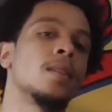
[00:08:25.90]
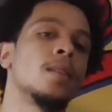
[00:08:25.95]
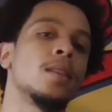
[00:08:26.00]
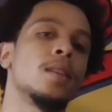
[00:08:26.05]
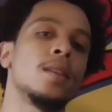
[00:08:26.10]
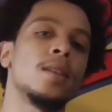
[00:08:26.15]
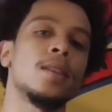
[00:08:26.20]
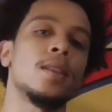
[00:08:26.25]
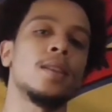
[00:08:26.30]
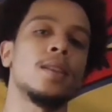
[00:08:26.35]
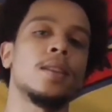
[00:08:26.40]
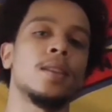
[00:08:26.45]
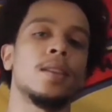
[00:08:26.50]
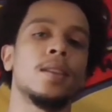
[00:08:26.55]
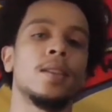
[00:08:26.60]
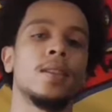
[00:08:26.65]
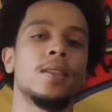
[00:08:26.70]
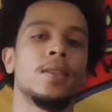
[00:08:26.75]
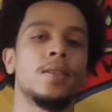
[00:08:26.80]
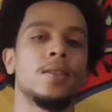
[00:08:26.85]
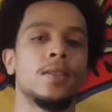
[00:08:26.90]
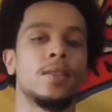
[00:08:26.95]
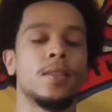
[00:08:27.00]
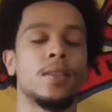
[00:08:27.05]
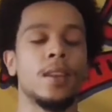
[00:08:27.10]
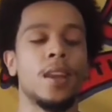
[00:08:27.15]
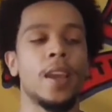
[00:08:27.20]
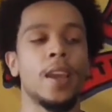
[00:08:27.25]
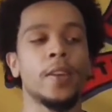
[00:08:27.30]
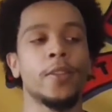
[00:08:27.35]
He is
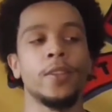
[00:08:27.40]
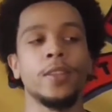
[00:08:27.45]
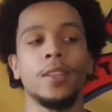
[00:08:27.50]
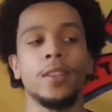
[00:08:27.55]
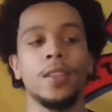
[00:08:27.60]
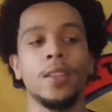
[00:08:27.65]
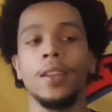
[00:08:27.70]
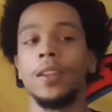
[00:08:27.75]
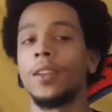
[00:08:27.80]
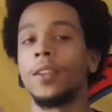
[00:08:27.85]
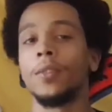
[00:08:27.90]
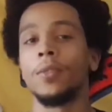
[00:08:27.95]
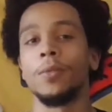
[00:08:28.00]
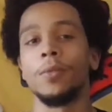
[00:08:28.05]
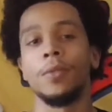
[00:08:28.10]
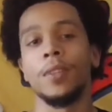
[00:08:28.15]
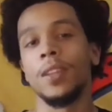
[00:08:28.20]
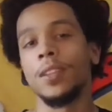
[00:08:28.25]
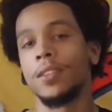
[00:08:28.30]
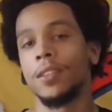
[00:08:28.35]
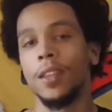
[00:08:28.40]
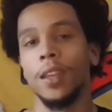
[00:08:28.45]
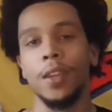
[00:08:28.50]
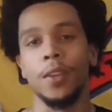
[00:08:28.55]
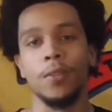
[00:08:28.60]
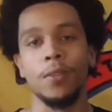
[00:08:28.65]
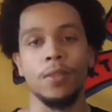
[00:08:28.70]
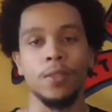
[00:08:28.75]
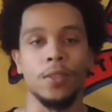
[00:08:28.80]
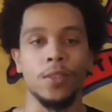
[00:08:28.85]
just an angry teen who doesn't like
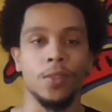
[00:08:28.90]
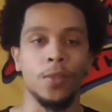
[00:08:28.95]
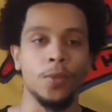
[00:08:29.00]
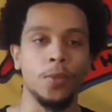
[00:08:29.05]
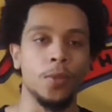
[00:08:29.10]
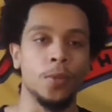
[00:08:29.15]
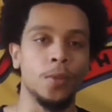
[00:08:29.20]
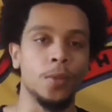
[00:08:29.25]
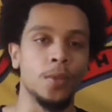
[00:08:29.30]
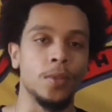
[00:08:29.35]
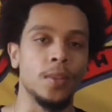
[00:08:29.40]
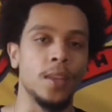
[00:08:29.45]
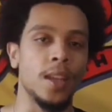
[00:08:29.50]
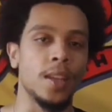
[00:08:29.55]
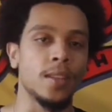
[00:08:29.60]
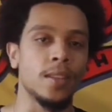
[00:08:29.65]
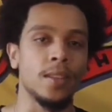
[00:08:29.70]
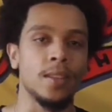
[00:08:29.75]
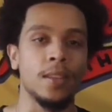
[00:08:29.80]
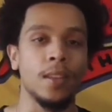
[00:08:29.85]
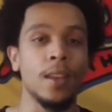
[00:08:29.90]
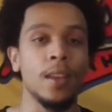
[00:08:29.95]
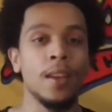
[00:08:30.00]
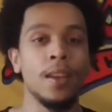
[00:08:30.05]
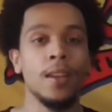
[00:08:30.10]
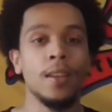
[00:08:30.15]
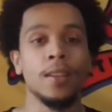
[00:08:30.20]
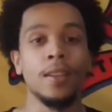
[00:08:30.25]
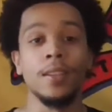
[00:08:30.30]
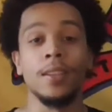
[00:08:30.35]
going to school, doesn't
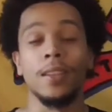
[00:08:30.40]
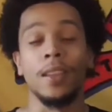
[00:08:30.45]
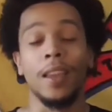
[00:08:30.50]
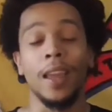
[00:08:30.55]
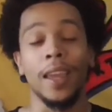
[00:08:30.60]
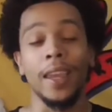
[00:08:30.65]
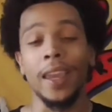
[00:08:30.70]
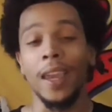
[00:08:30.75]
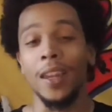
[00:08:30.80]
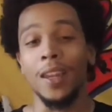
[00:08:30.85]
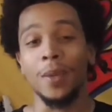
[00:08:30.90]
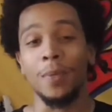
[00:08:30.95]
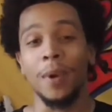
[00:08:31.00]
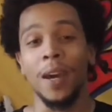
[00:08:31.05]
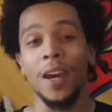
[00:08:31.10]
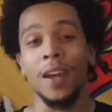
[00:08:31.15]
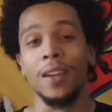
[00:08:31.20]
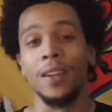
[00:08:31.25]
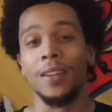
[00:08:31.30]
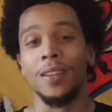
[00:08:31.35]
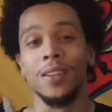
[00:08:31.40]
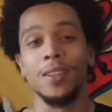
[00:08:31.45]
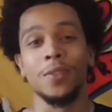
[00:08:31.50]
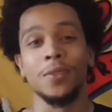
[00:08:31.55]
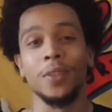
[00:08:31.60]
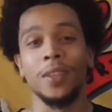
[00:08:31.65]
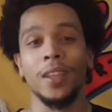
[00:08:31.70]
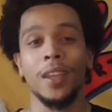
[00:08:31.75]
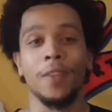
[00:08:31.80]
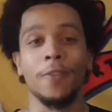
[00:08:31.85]
like anybody,
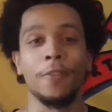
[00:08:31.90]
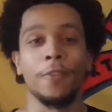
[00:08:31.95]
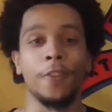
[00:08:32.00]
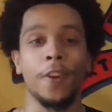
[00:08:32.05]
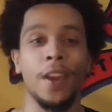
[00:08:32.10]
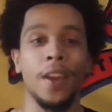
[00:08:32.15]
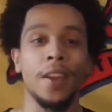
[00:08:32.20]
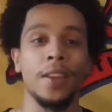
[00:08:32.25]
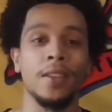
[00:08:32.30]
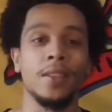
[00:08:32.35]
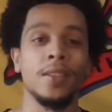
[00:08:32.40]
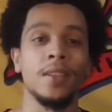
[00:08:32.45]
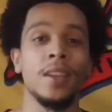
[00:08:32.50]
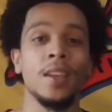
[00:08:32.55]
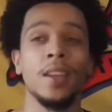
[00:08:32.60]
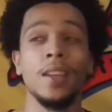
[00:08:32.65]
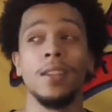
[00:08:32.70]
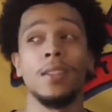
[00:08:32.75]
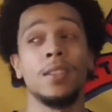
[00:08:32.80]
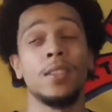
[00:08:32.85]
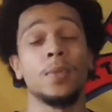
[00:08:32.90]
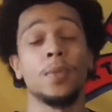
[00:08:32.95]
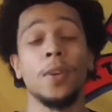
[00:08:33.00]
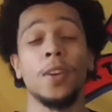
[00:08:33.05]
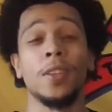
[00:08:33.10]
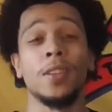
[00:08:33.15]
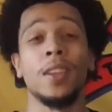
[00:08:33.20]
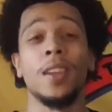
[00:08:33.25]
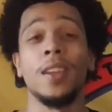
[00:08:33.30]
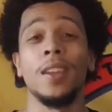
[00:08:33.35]
doesn't really have friends. He's the
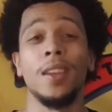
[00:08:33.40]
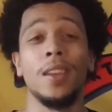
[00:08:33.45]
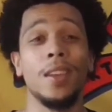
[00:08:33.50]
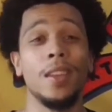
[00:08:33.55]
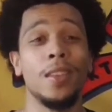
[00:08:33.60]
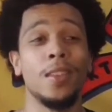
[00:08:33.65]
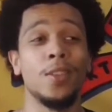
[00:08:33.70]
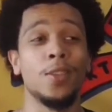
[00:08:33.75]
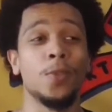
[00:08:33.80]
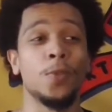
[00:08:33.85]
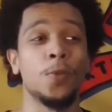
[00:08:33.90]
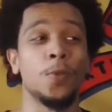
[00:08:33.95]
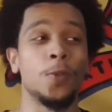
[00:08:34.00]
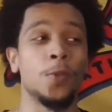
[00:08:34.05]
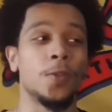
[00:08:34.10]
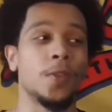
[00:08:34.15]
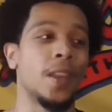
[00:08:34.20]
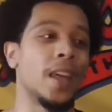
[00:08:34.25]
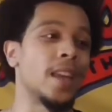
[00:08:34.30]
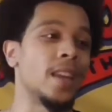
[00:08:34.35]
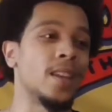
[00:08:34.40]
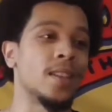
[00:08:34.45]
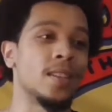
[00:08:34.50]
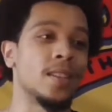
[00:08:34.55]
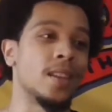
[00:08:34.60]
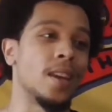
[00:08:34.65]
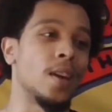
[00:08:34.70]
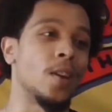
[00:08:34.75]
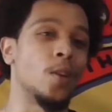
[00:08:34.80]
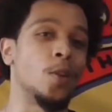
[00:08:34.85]
smartest kid in the school, so that
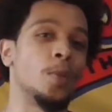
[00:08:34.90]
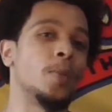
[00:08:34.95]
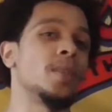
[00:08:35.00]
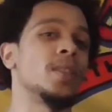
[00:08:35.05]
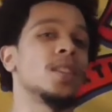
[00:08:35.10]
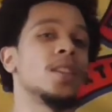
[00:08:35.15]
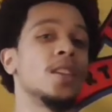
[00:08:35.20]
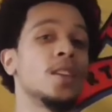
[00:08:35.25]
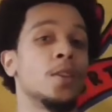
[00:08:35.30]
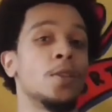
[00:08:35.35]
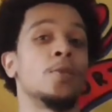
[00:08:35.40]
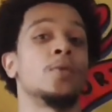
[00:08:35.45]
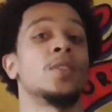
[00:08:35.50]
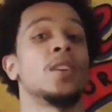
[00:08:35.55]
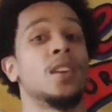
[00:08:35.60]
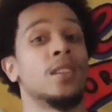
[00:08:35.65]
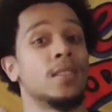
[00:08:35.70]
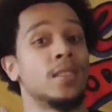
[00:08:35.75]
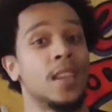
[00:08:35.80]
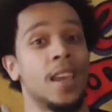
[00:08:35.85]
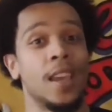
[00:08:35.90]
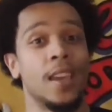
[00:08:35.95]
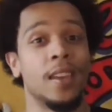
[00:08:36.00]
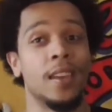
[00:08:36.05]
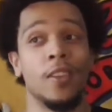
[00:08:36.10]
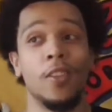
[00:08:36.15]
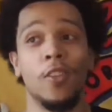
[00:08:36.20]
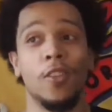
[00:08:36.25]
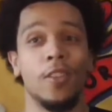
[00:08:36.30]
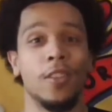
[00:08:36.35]
doesn't help. His ego's on
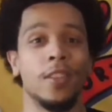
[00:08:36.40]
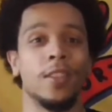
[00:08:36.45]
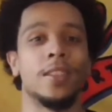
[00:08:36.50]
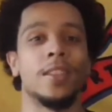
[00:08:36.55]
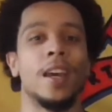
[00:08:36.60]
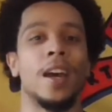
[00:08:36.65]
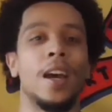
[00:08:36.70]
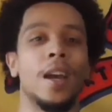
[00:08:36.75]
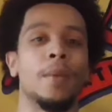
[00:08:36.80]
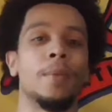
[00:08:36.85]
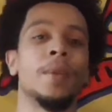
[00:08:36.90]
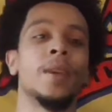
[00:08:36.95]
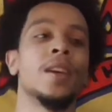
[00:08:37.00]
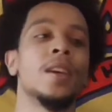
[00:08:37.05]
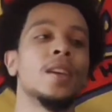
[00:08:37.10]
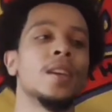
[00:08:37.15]
10 all the time.